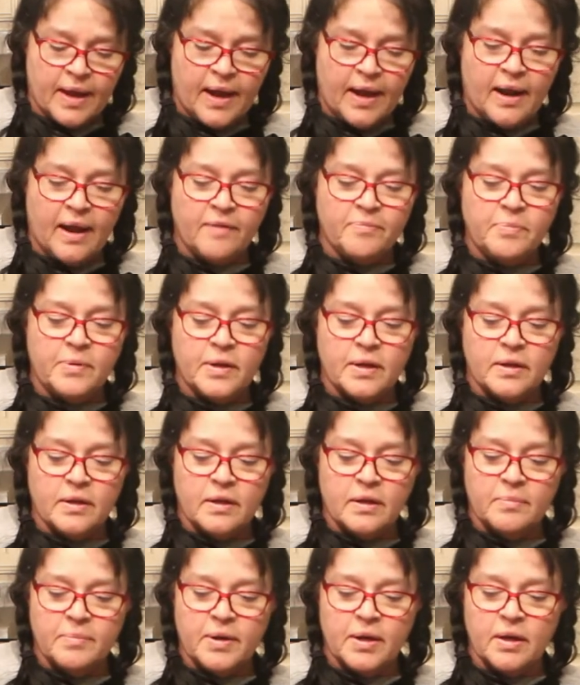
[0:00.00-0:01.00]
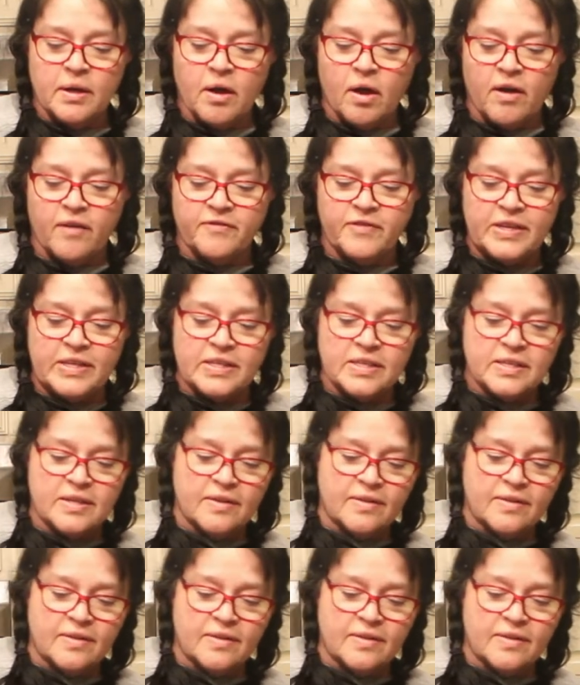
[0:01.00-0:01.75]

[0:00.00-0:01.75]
And I put a little bit of coffee just